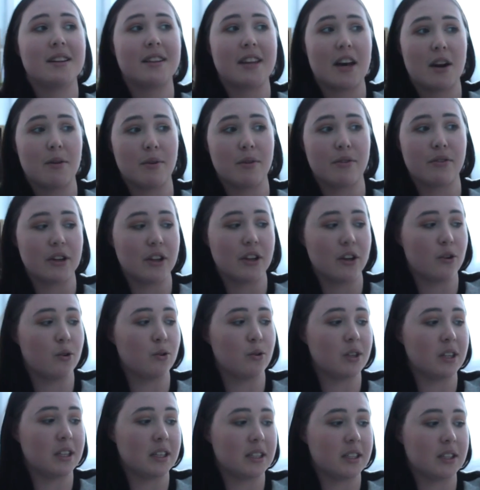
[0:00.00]
That'll be really cool
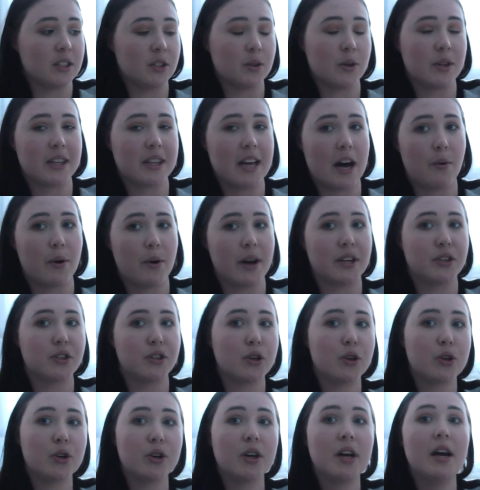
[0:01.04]
to listen to it that way
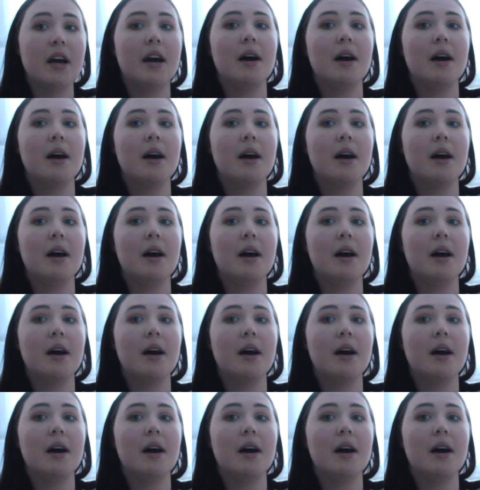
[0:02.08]
too,